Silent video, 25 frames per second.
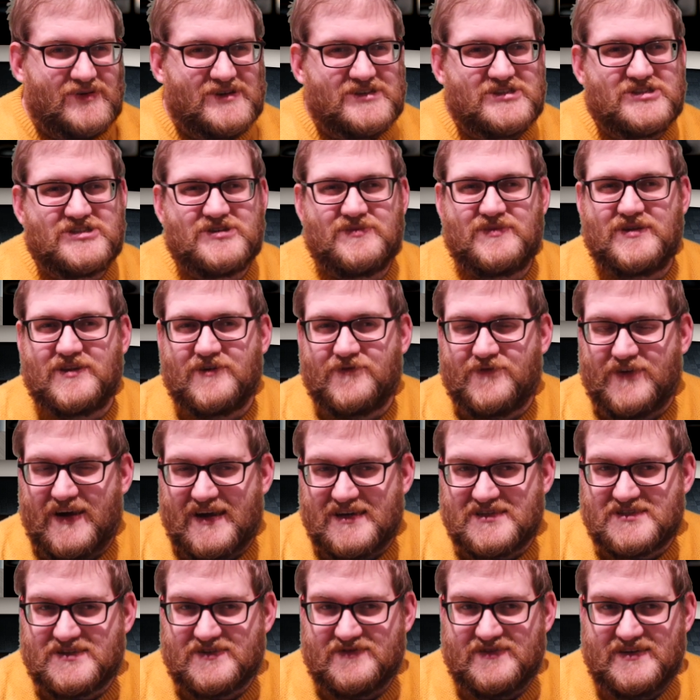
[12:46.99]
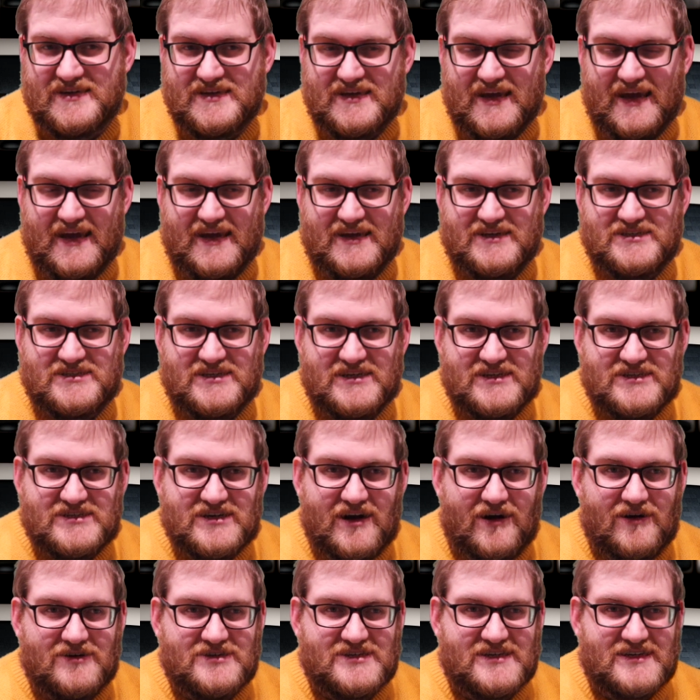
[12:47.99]
But some of the faster AC
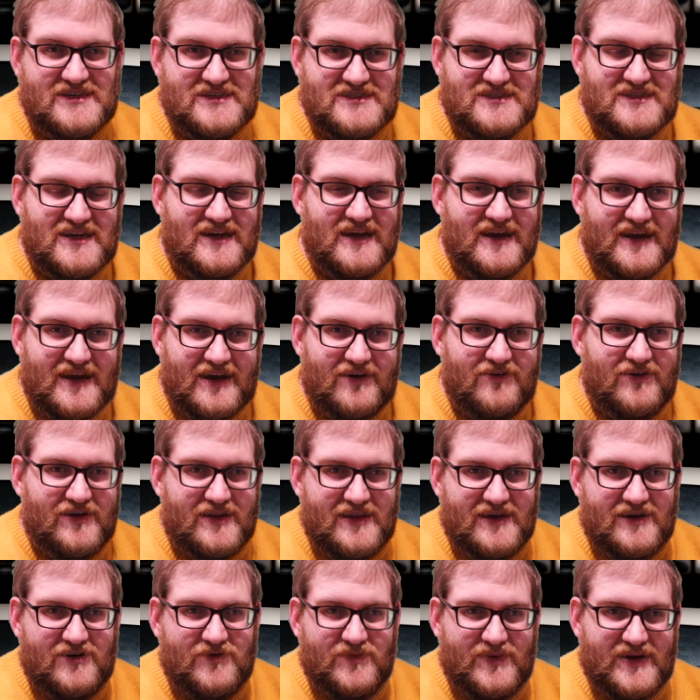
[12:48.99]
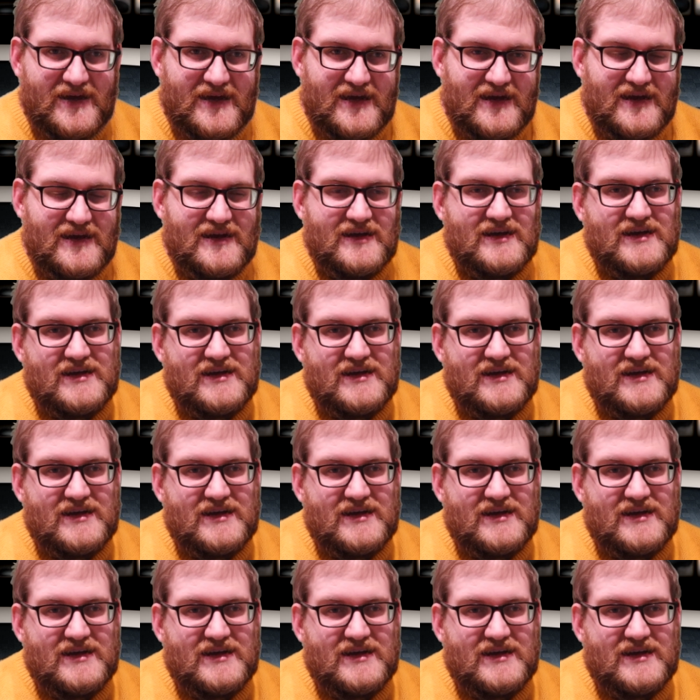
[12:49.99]
charging is dying out a little bit.